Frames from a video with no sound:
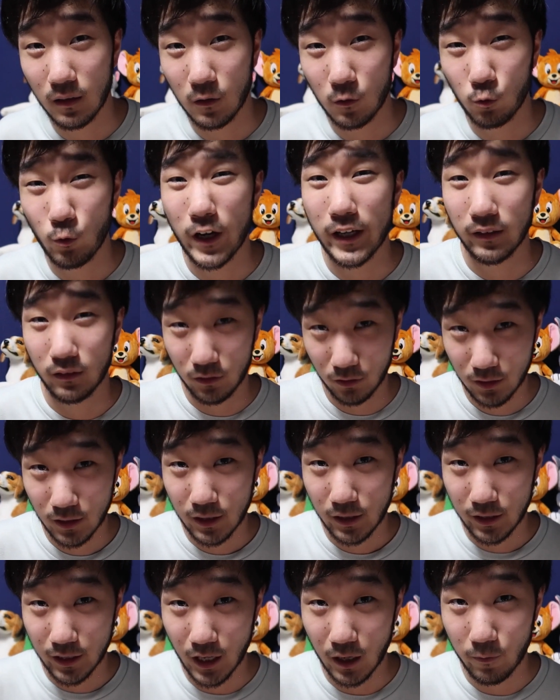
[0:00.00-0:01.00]
rent,
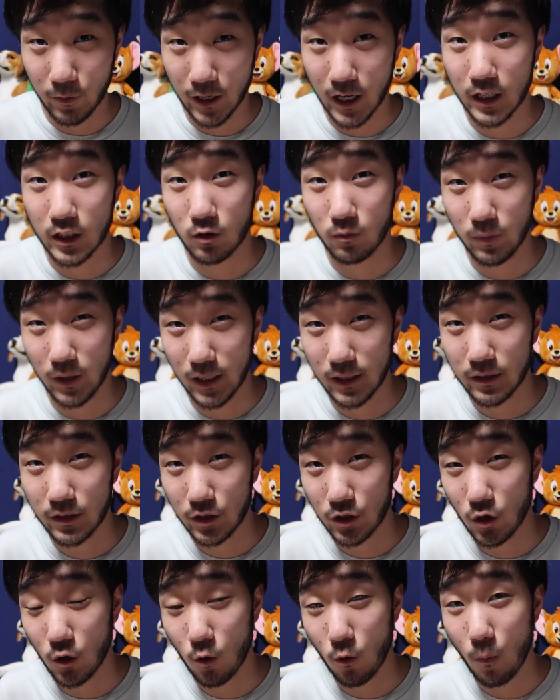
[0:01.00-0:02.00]
yeah, because of it.
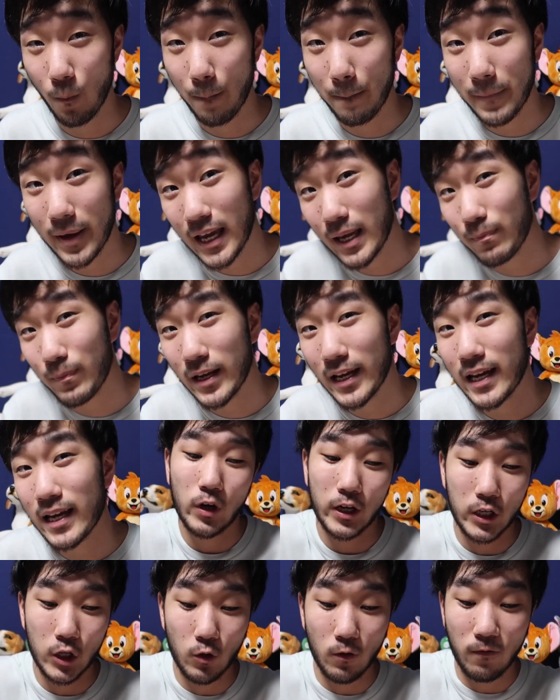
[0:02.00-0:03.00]
So maybe
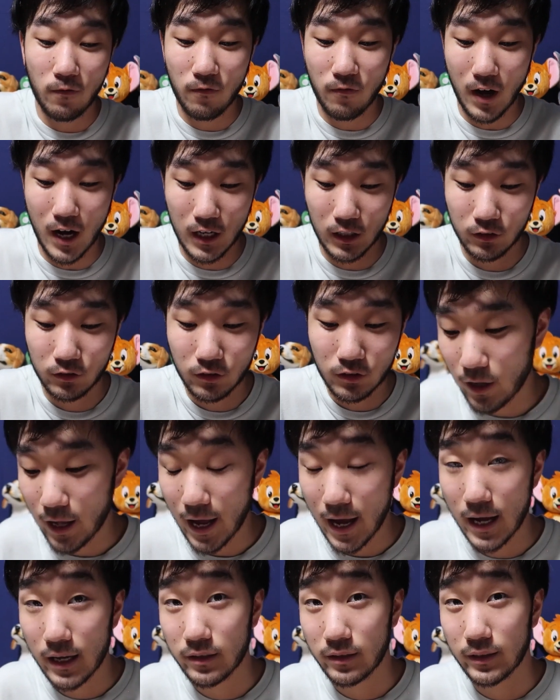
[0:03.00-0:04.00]
what you found
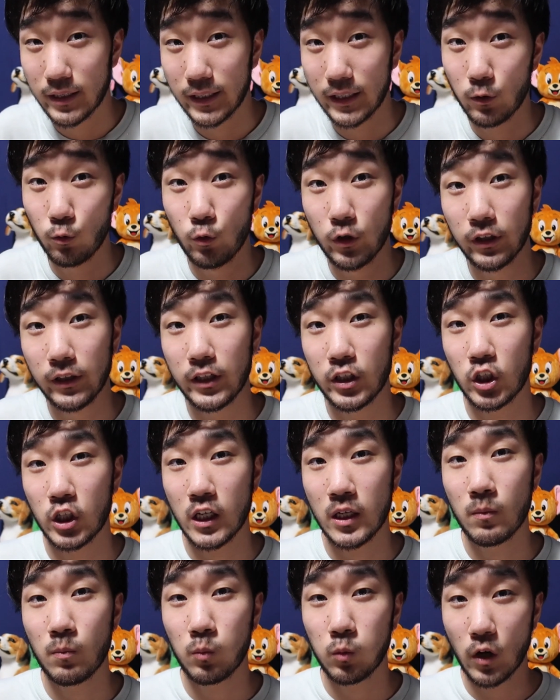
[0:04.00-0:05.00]
has like a really
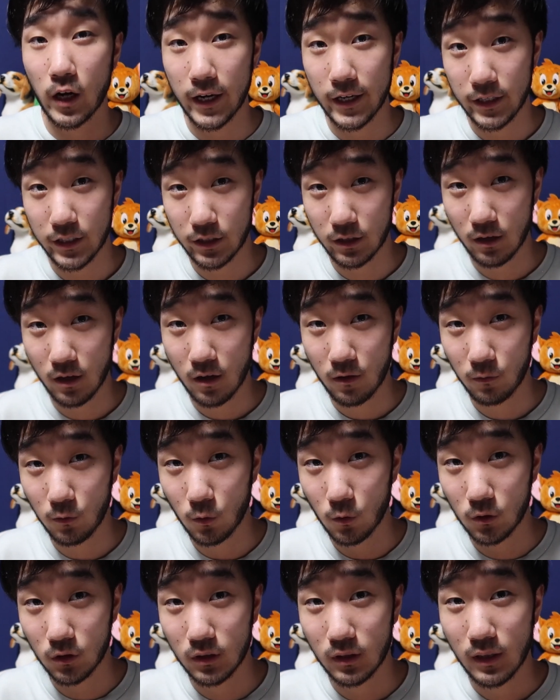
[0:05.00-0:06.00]
cheap price
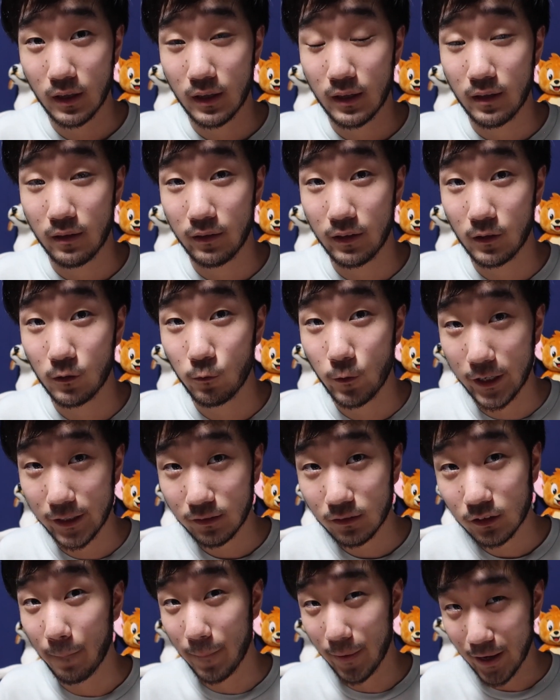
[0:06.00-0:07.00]
for their
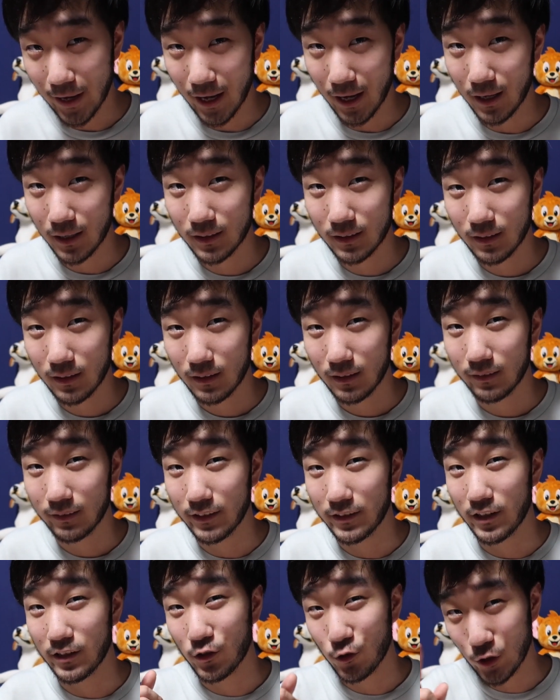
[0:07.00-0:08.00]
rent, but
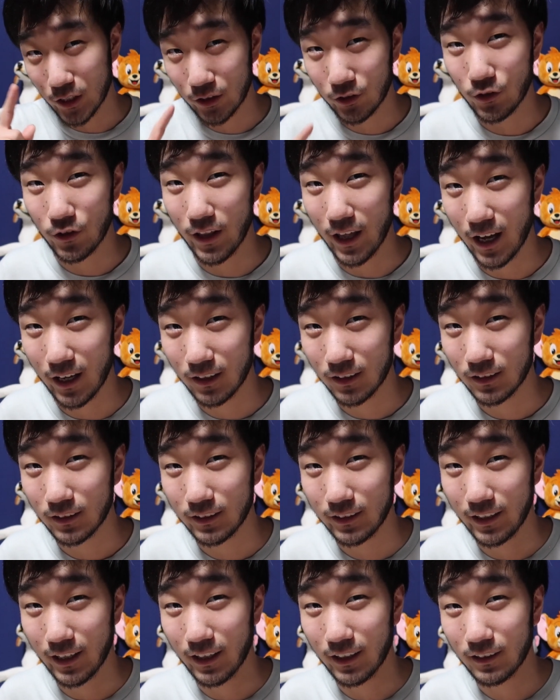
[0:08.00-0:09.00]
there's a trick to that.
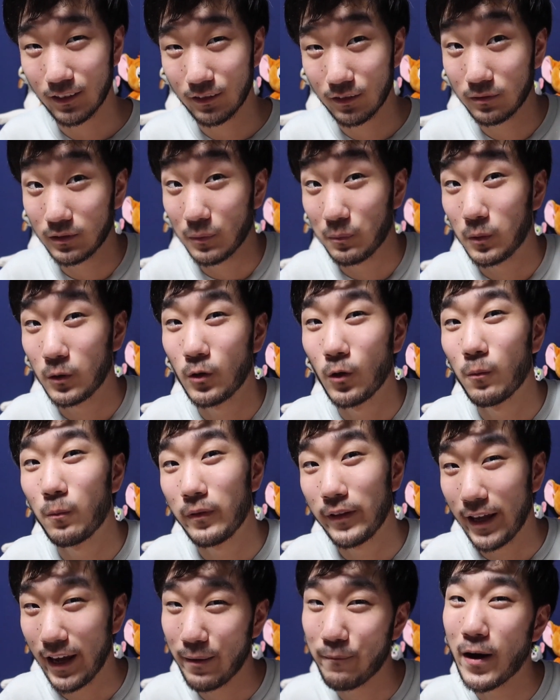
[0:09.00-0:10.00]
Yeah,
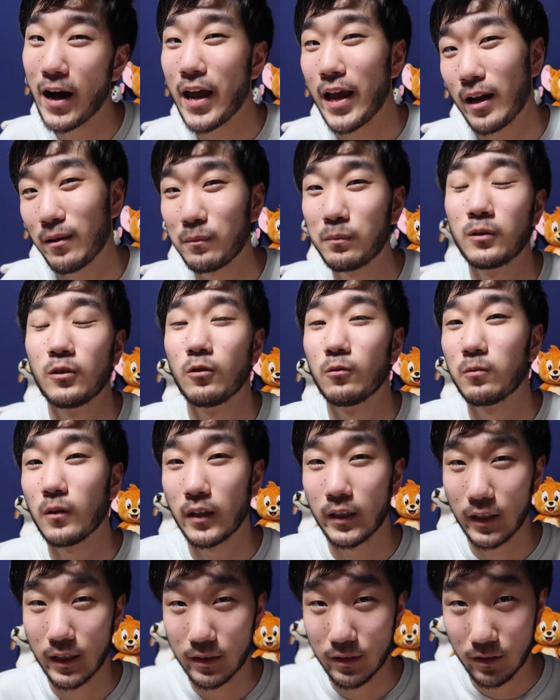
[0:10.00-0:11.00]
they might have
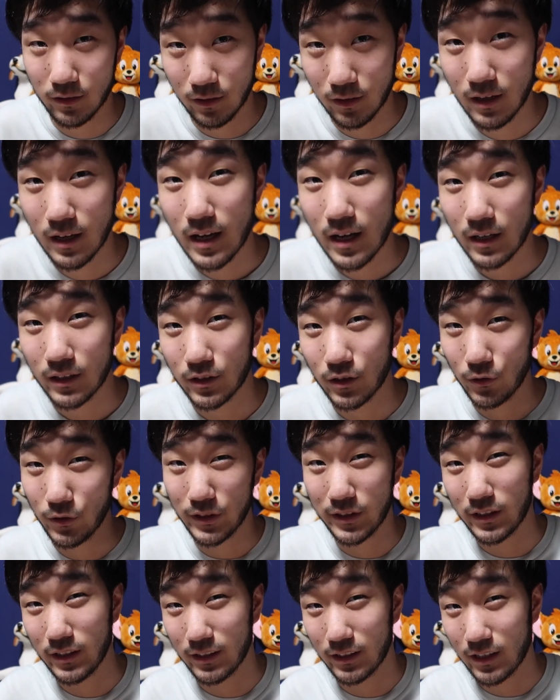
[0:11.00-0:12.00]
propan-gas,
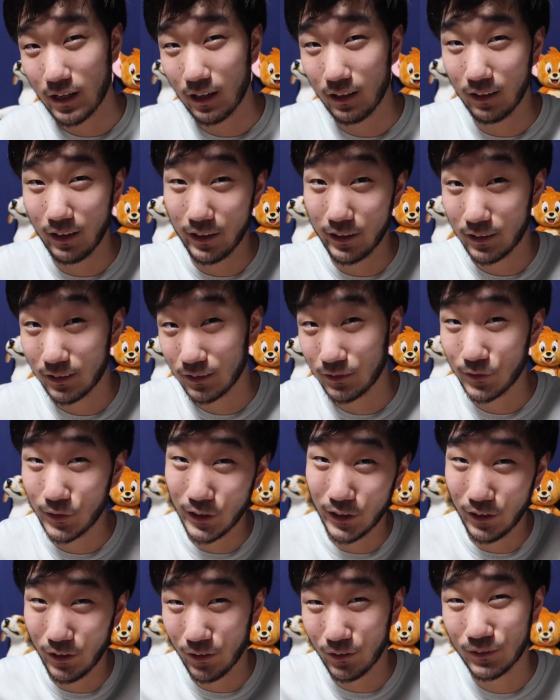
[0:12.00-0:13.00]
so it's kind of like,
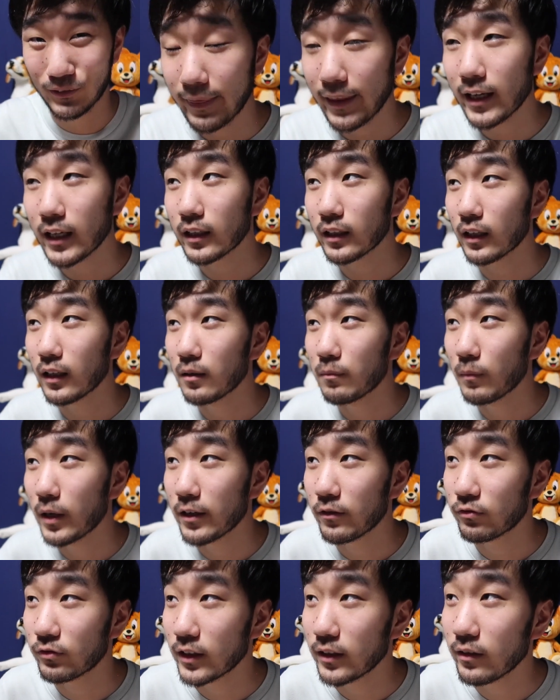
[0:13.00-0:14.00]
I think
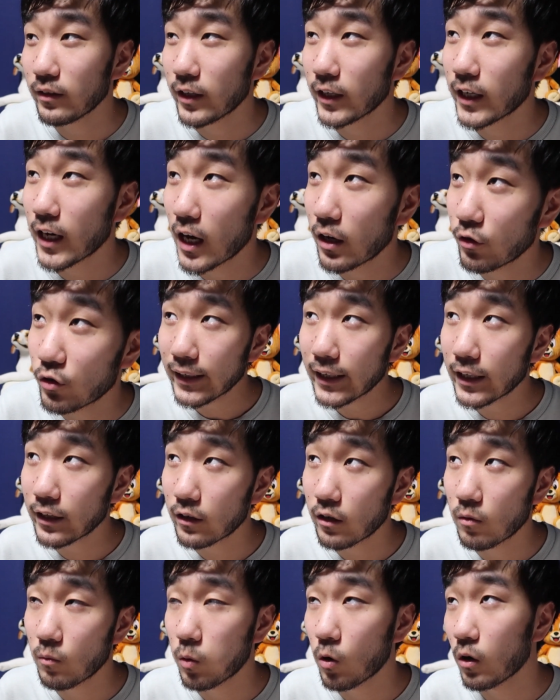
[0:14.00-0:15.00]
my friend Hikaru, he
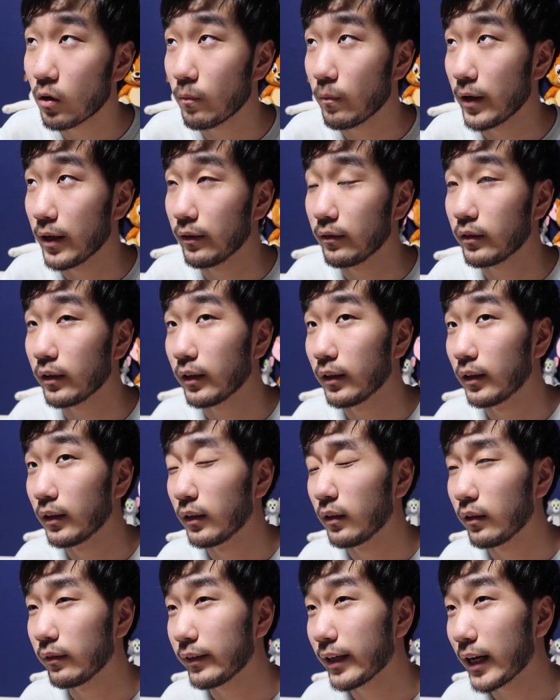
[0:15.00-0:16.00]
had an apartment
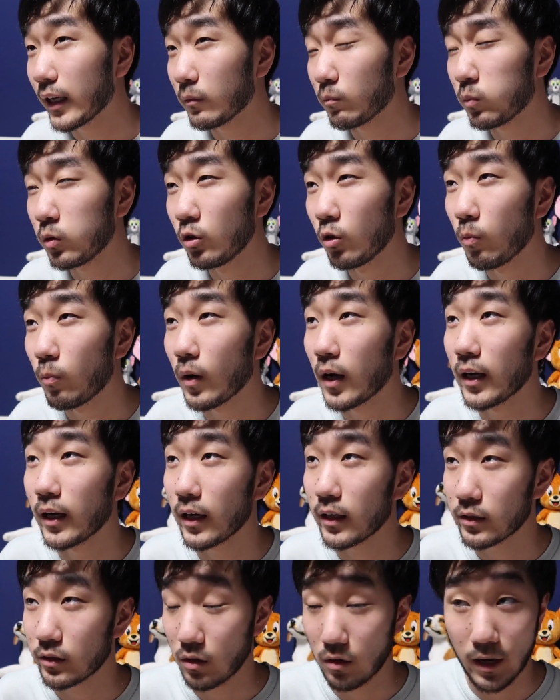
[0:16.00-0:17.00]
that had
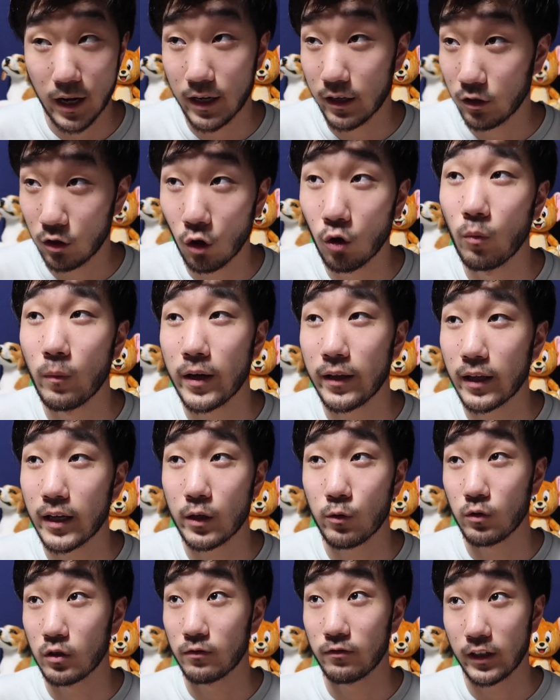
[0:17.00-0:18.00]
propan-gas, and he told me
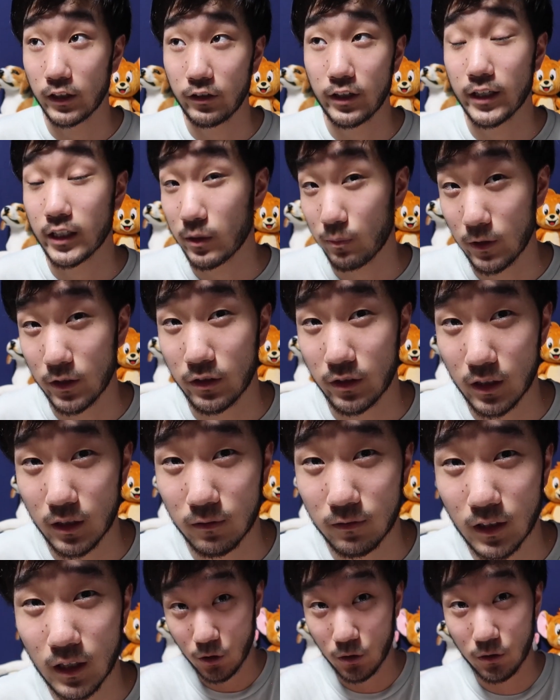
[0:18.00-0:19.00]
that it was very
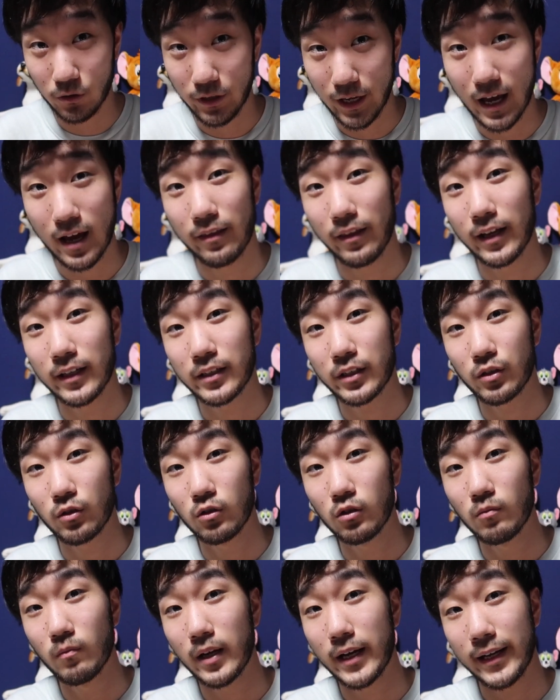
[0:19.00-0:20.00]
expensive. So yeah, that's
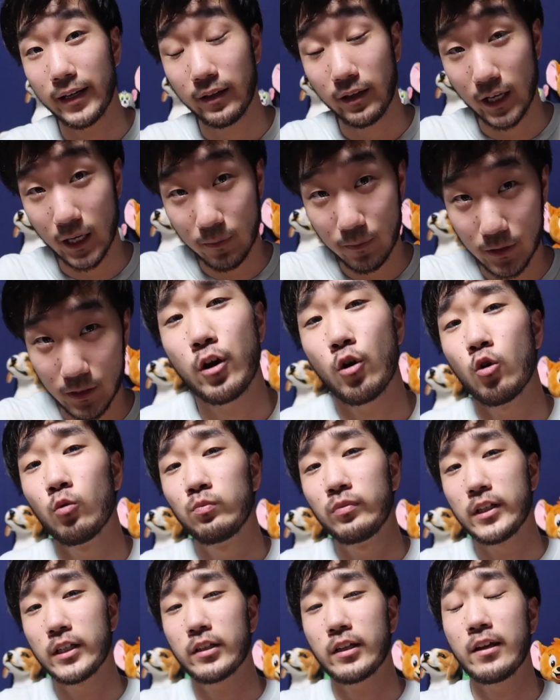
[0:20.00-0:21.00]
all my tips. I
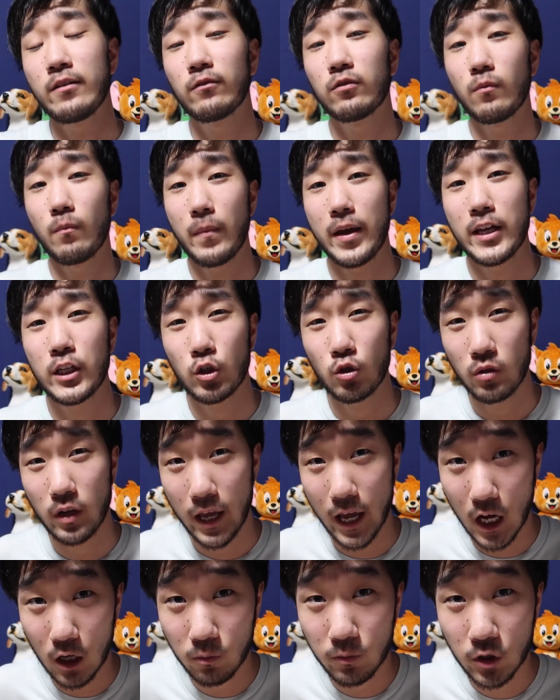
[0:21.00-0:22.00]
hope this information
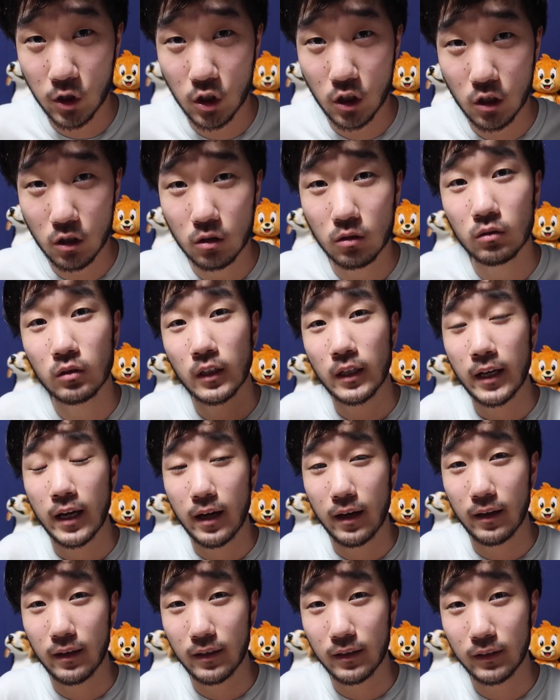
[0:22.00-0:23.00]
helps you
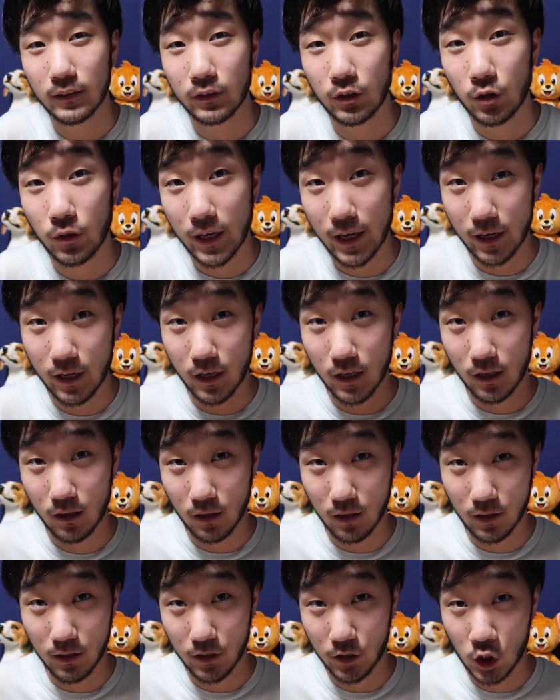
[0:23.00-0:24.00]
to get
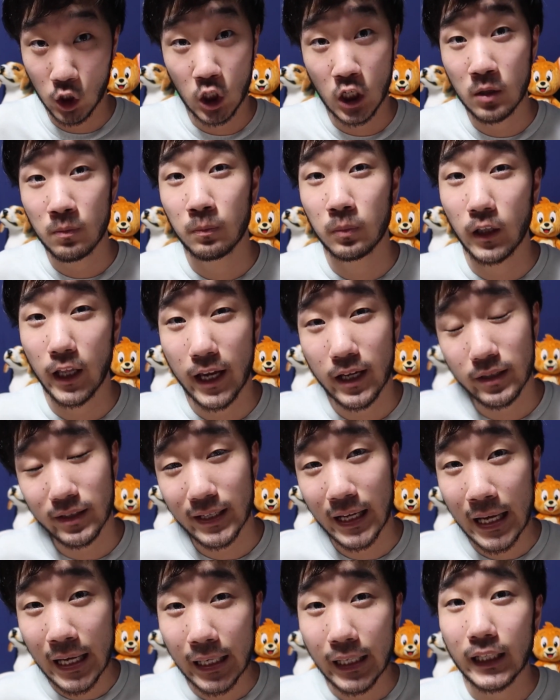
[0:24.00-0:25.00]
a cheap place
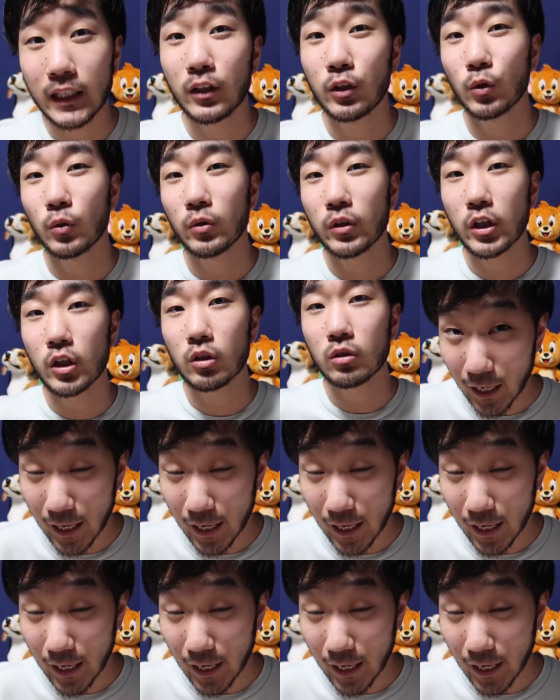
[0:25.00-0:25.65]
in Tokyo.